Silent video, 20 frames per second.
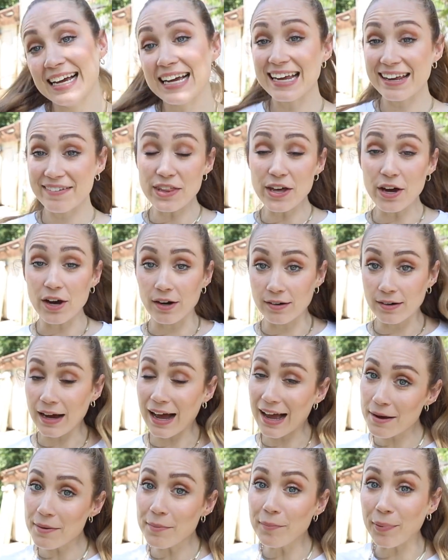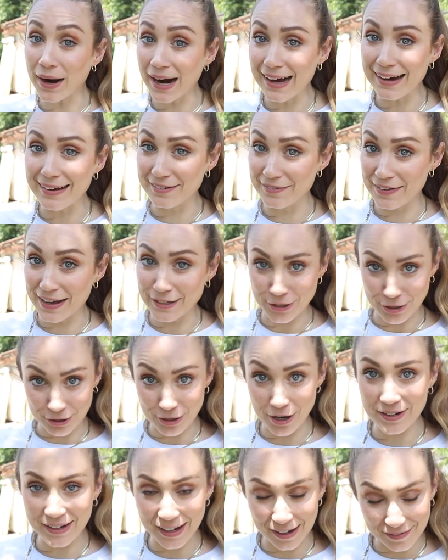Even though I am proud of how
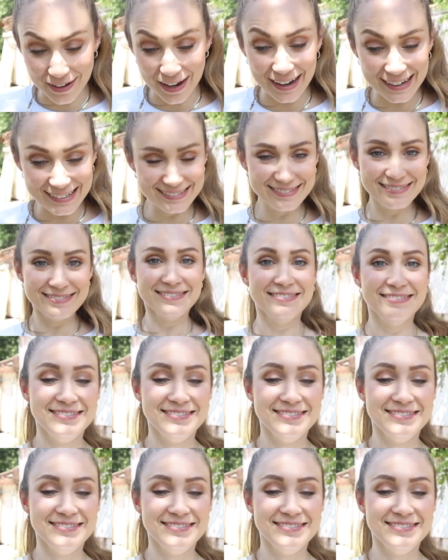strong I've gotten.